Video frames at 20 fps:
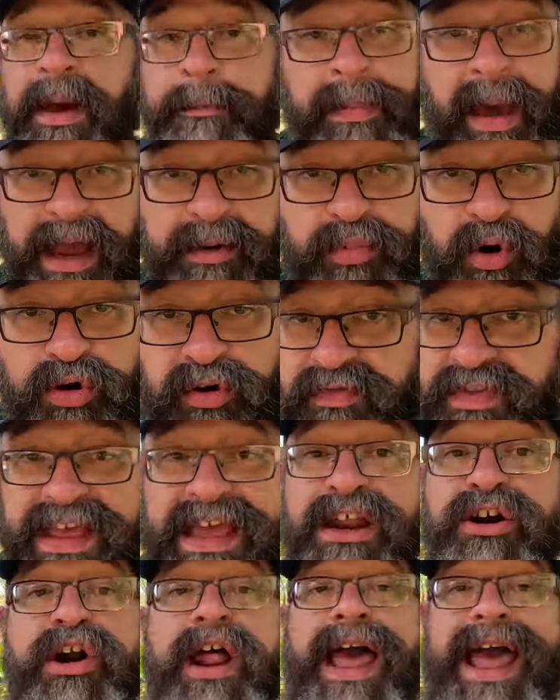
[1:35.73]
a backbone of
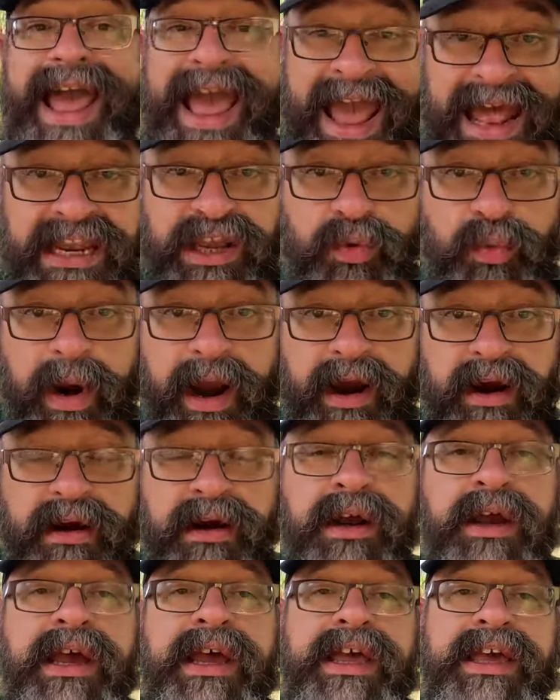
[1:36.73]
the internet anywhere,